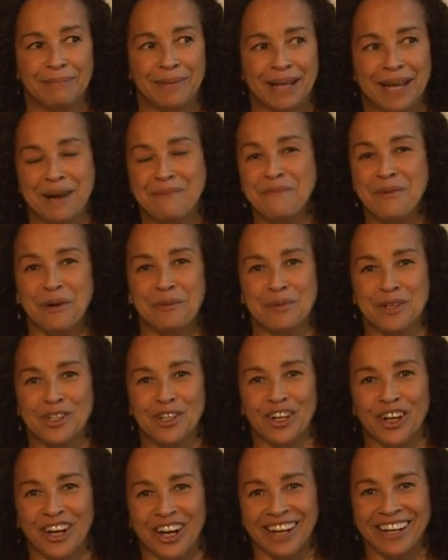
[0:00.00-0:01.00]
become more
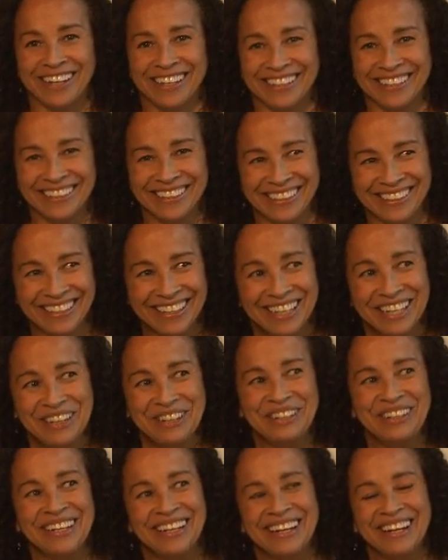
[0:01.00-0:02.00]
mature,
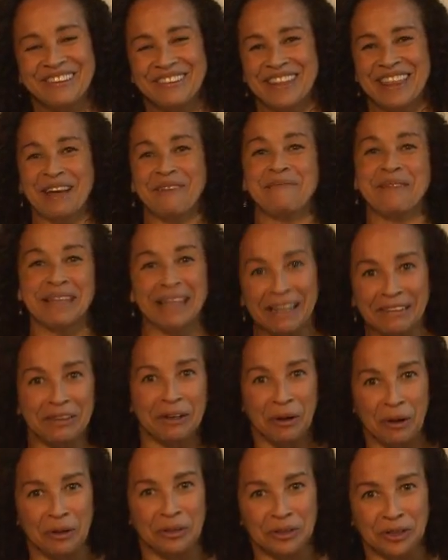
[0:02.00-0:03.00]
but not being like
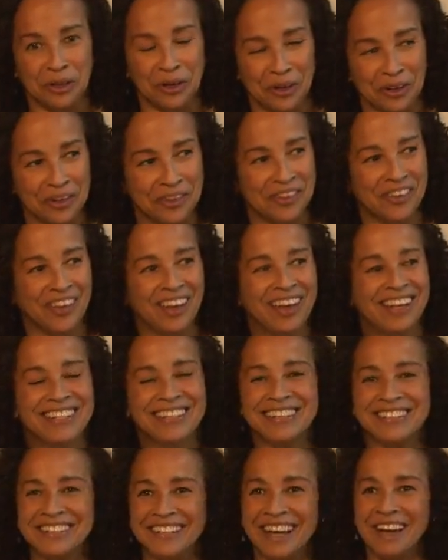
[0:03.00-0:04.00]
the Golden Girls.
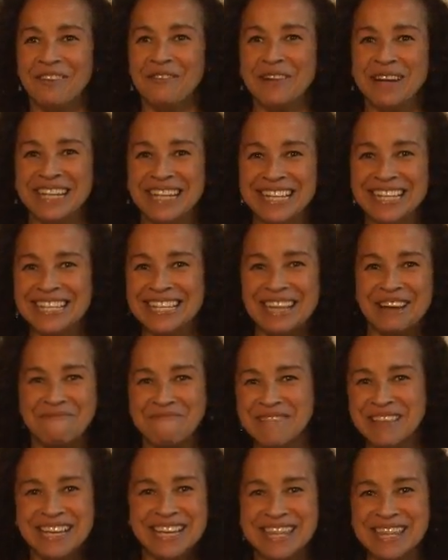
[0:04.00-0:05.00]
Just, we need
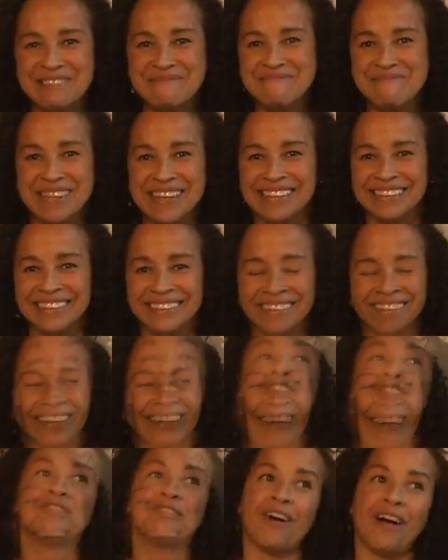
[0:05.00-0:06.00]
something in the middle.
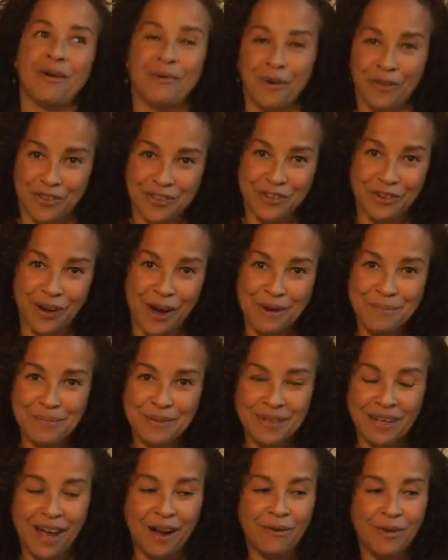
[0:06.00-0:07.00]
First of all, I wrote the
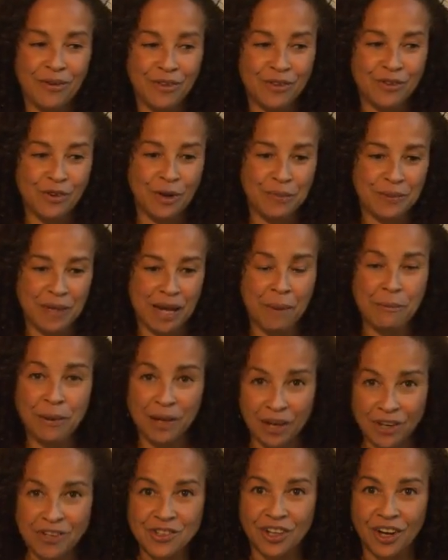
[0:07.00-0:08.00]
script. I wrote the script a
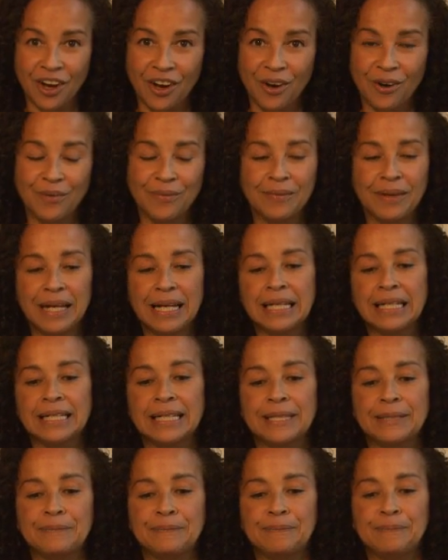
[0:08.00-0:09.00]
couple years ago,
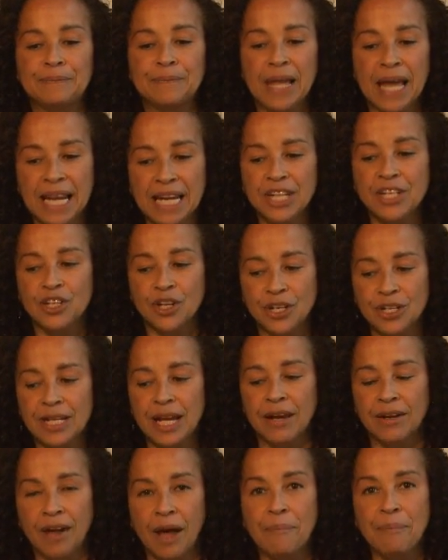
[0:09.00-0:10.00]
and it turned
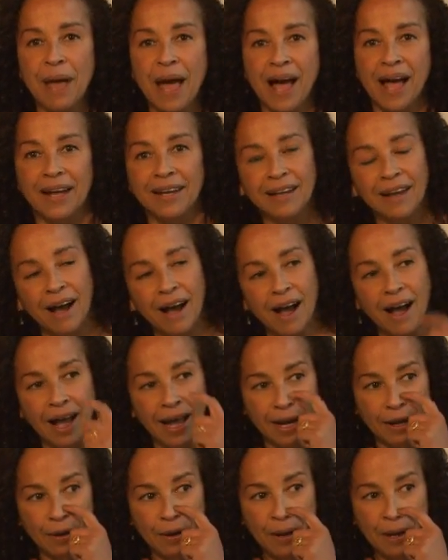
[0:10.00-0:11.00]
out not bad.
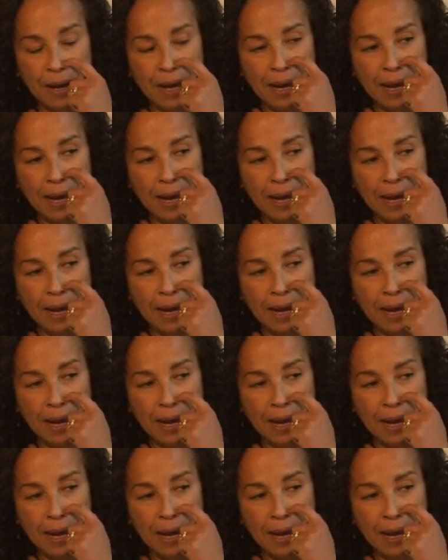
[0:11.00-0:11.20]
I